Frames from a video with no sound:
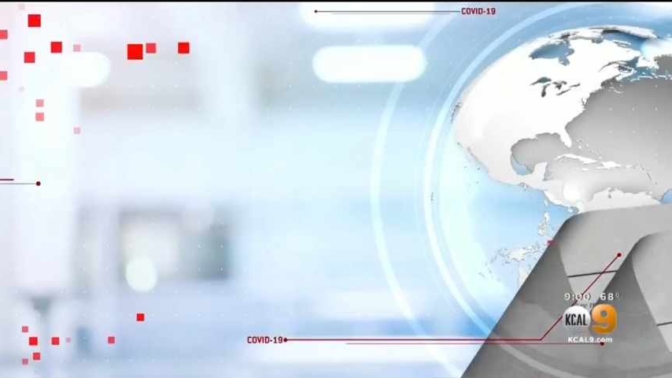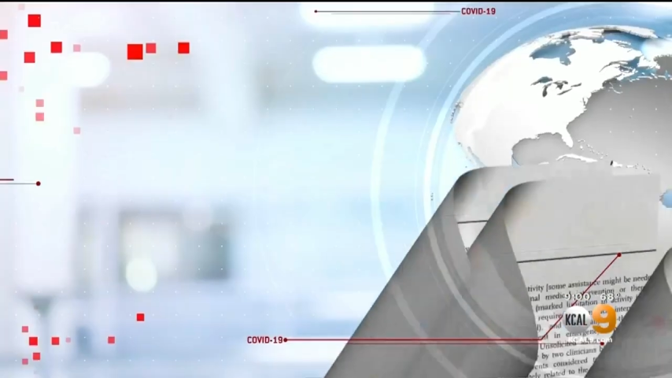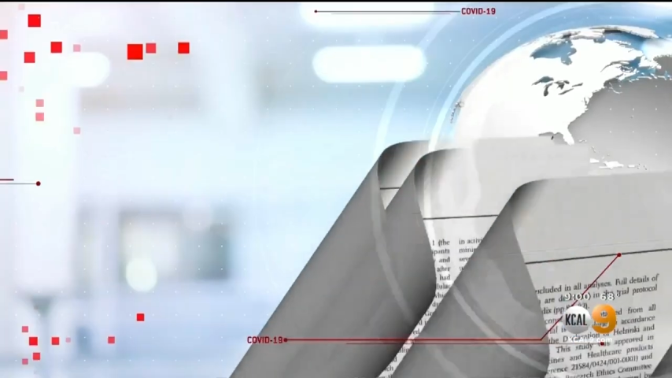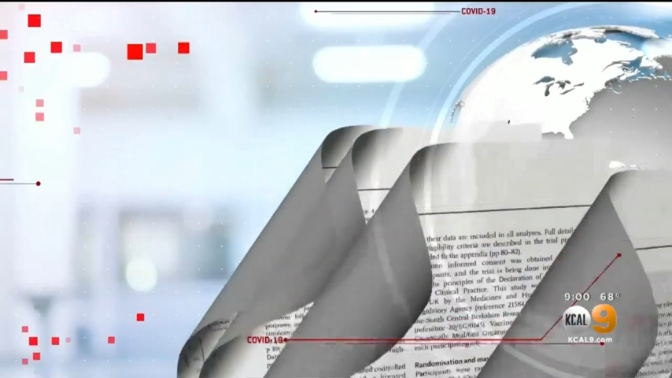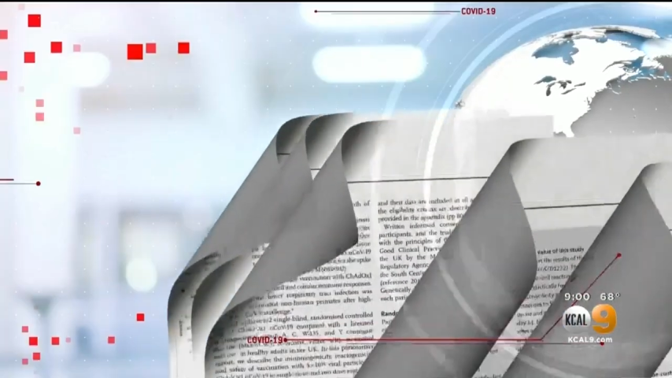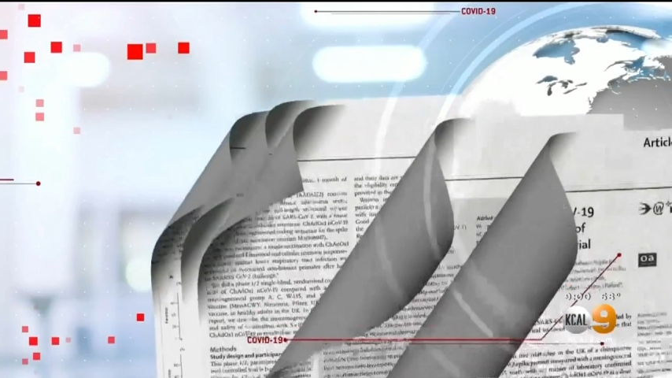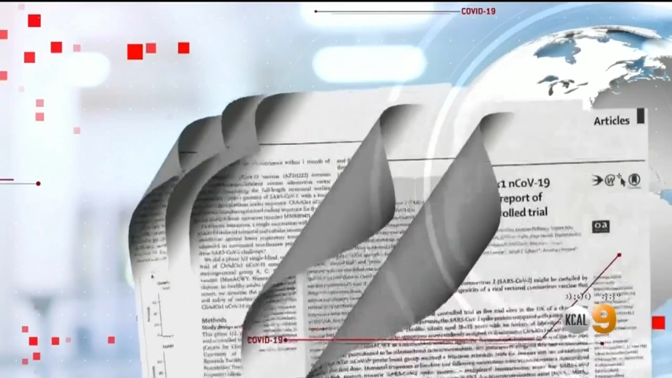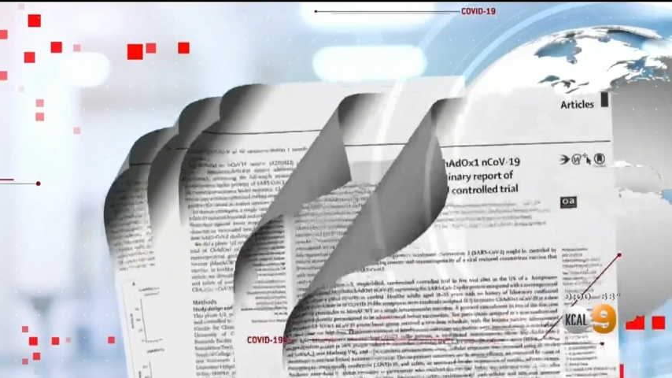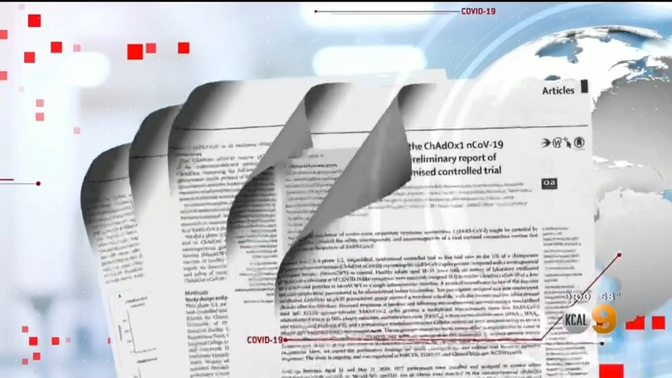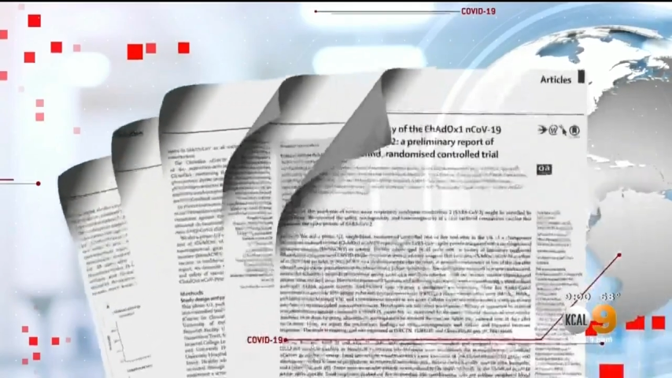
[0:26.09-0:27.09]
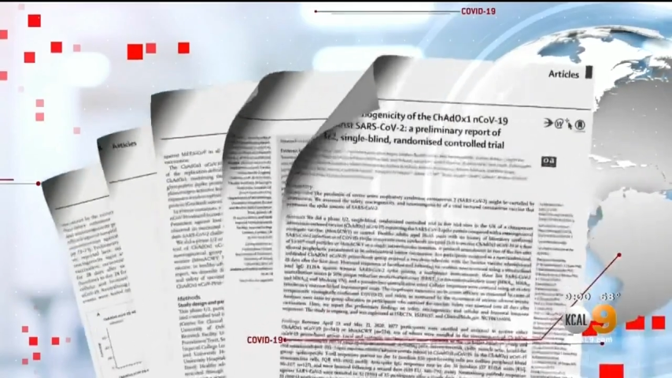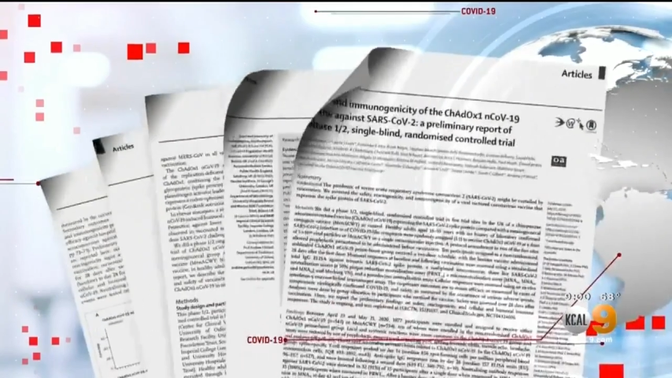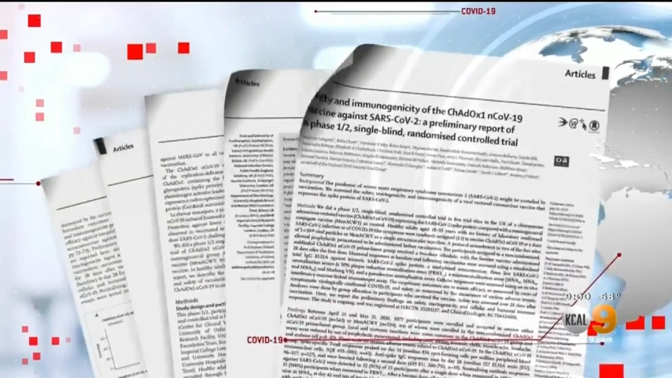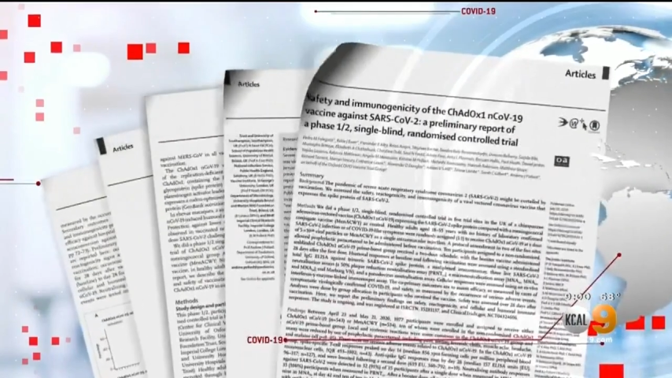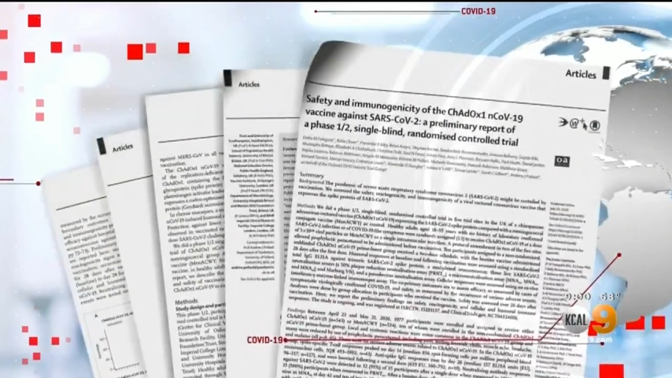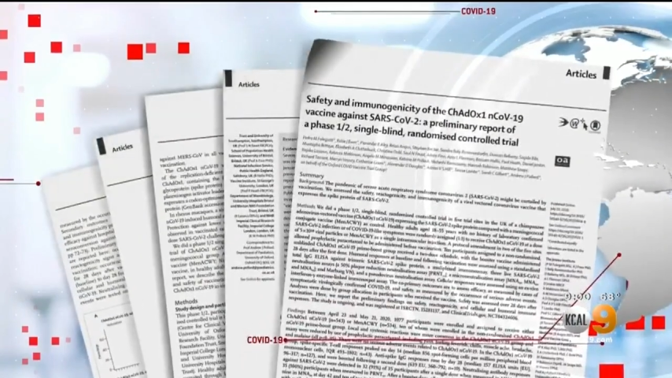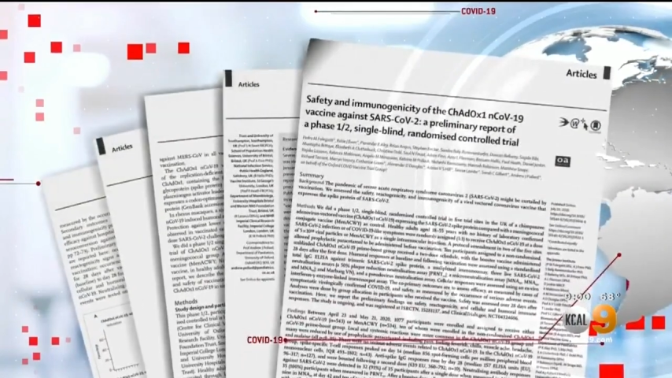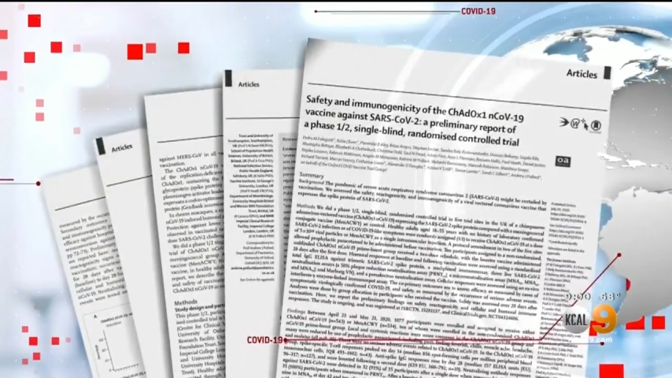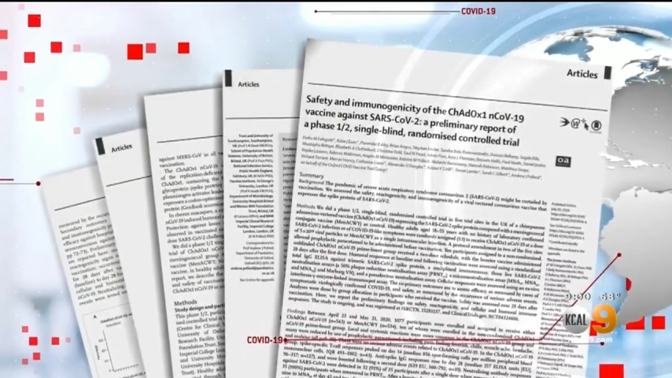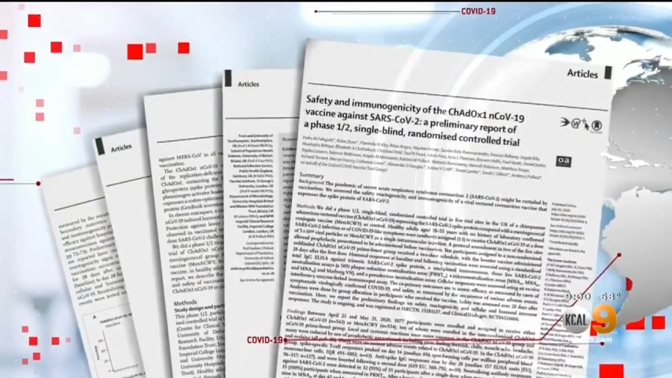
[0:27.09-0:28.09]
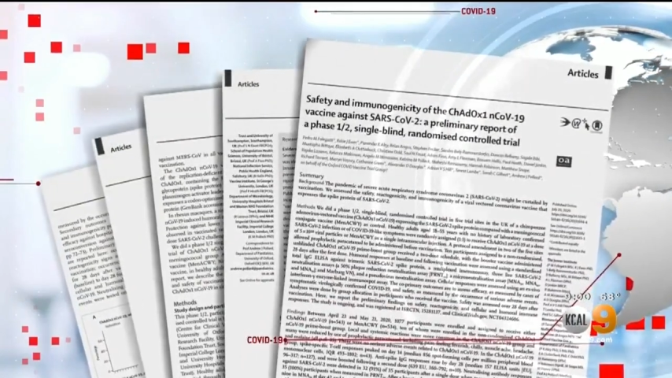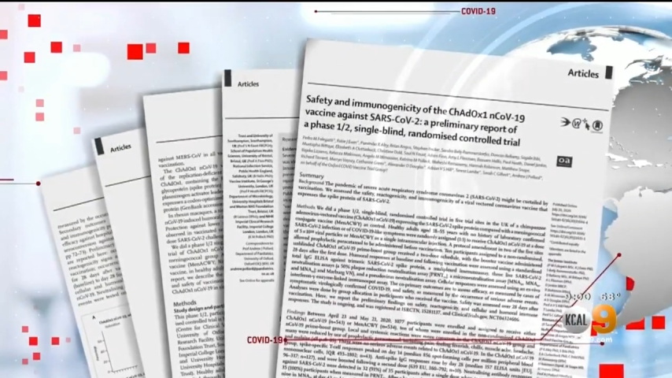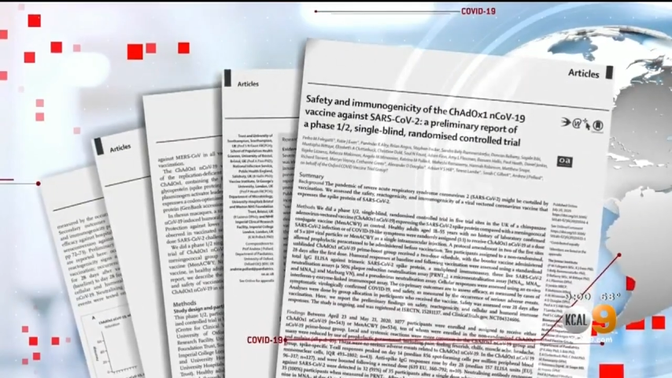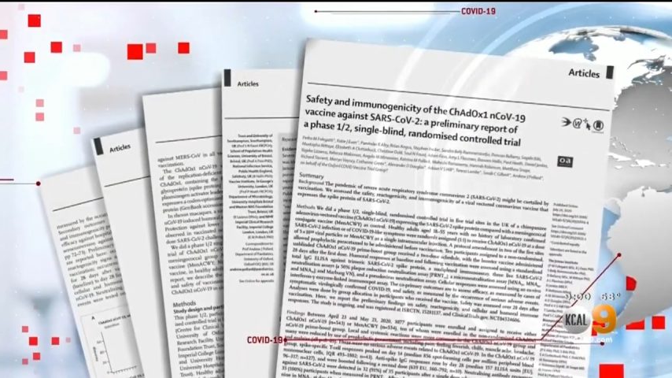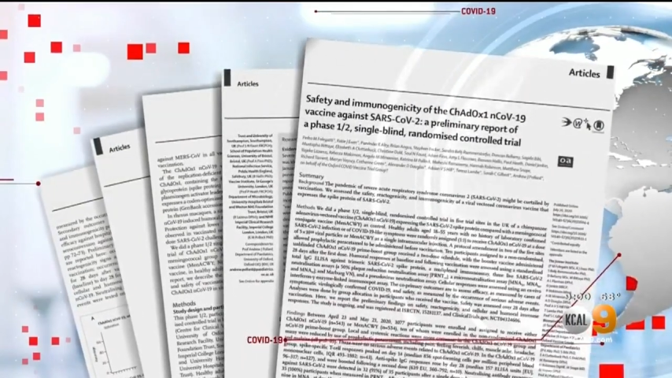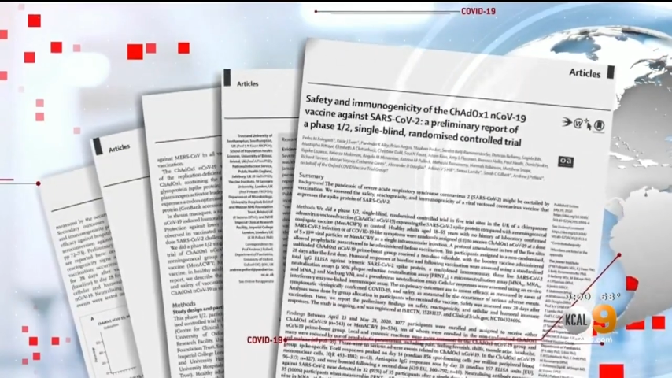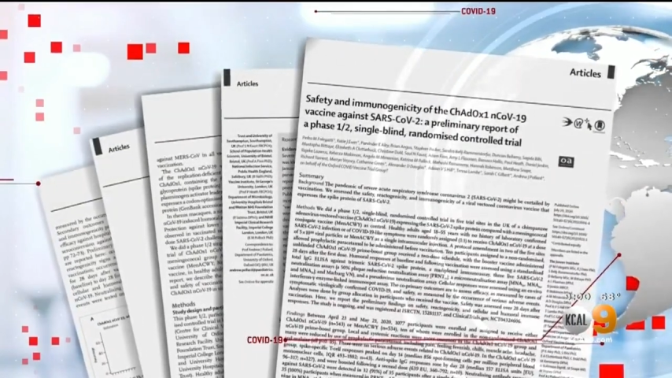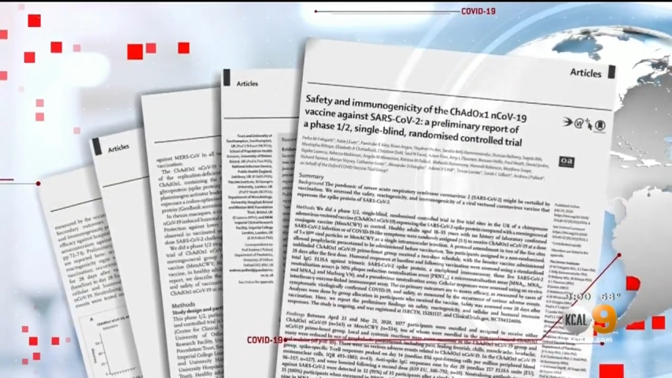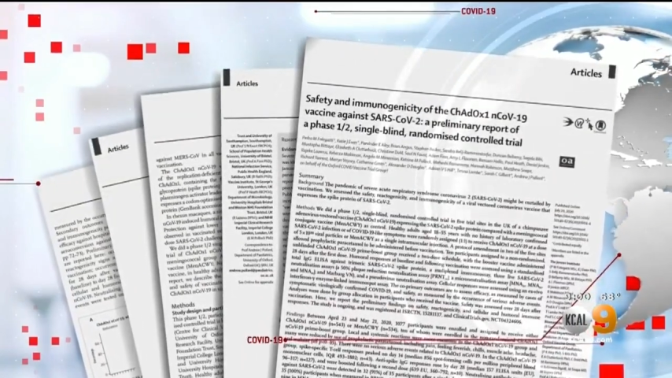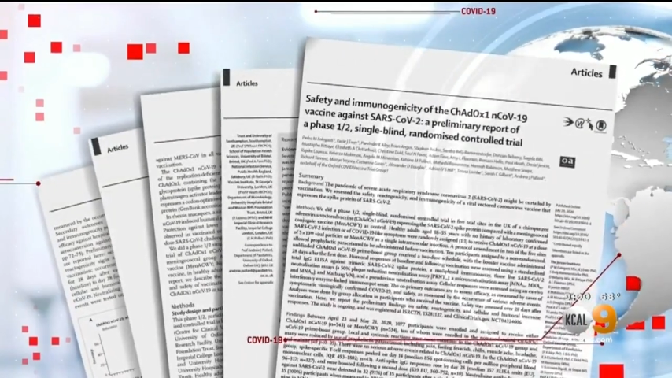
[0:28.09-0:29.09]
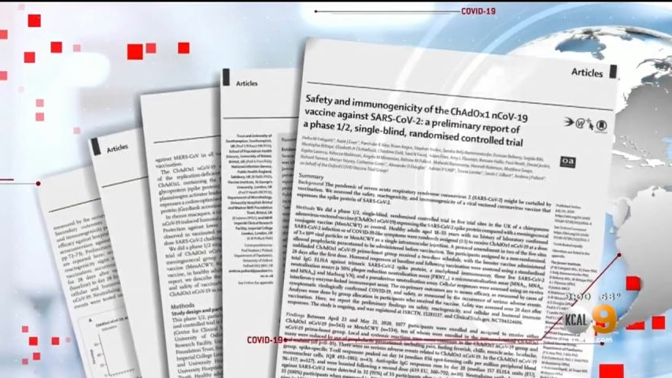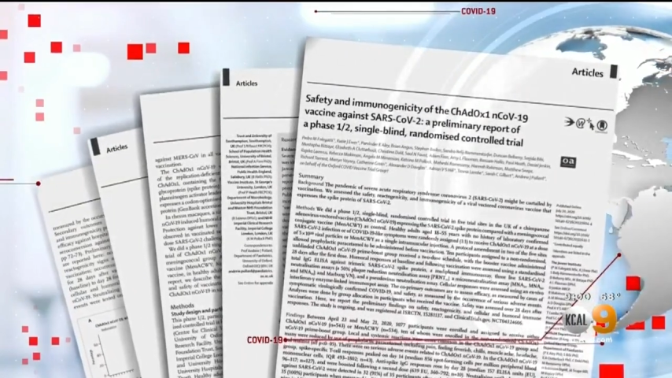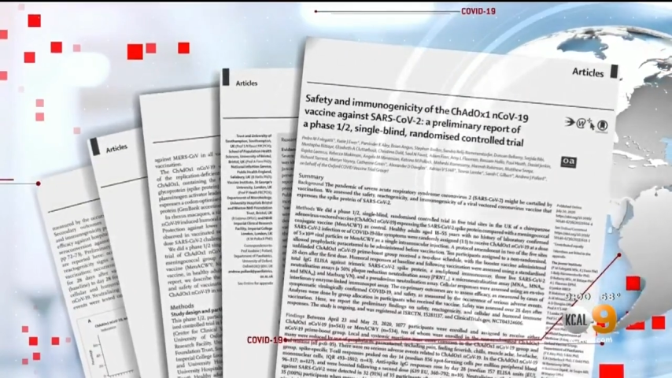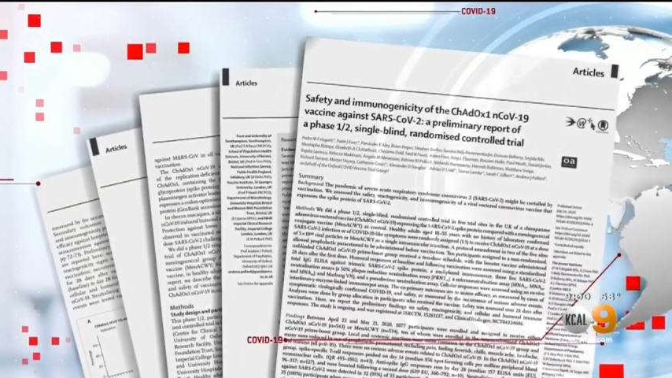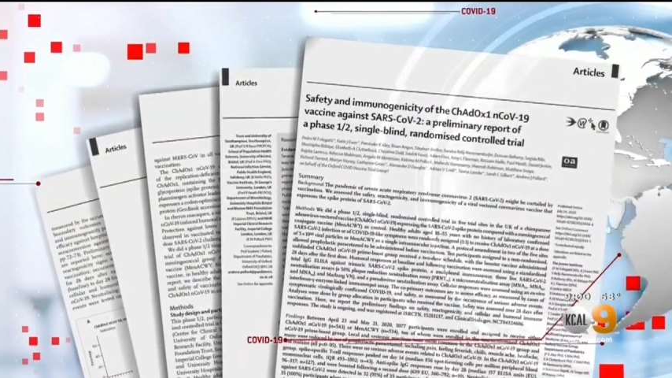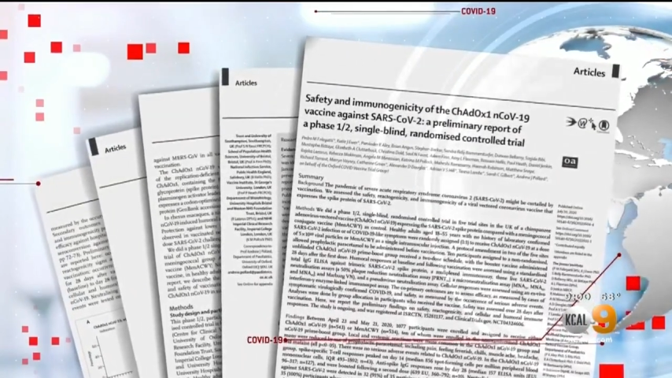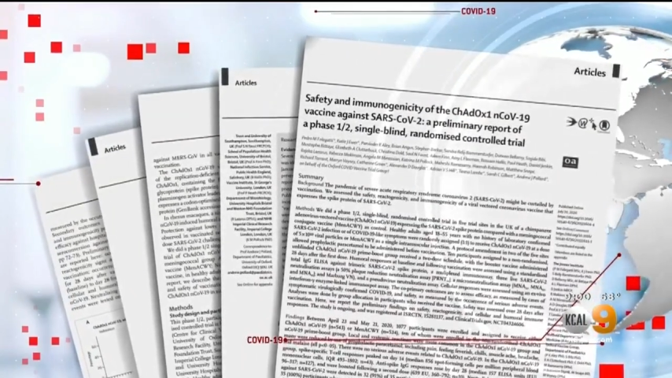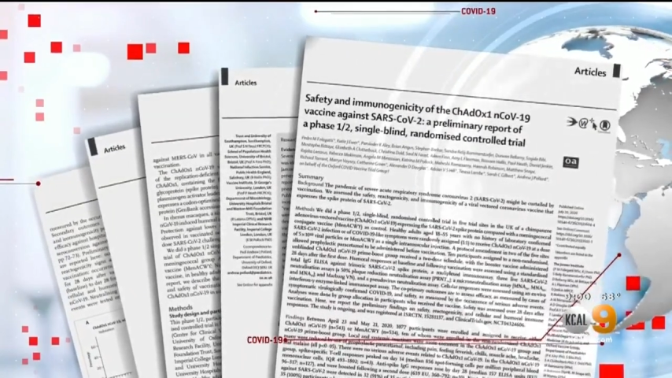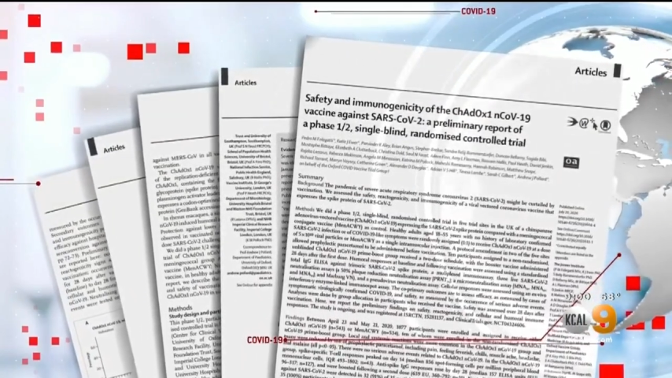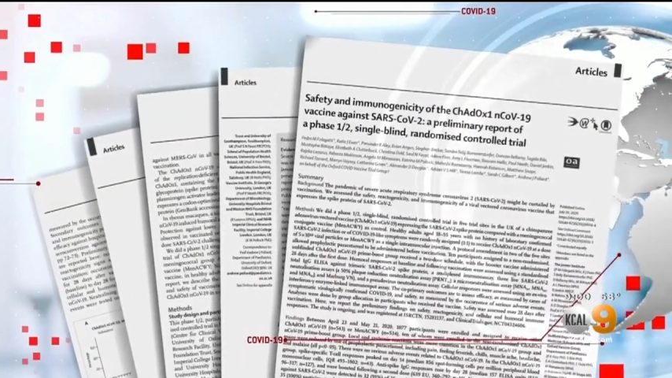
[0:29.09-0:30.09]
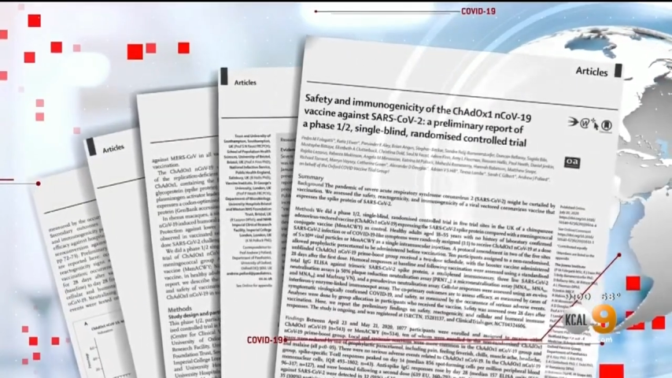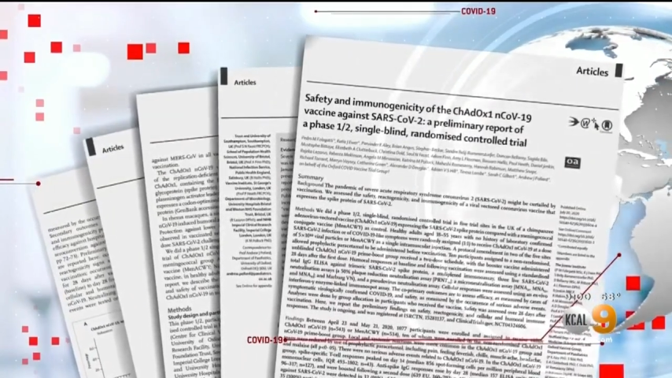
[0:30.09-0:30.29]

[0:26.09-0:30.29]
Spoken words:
No face is visible, so there are no lips to read.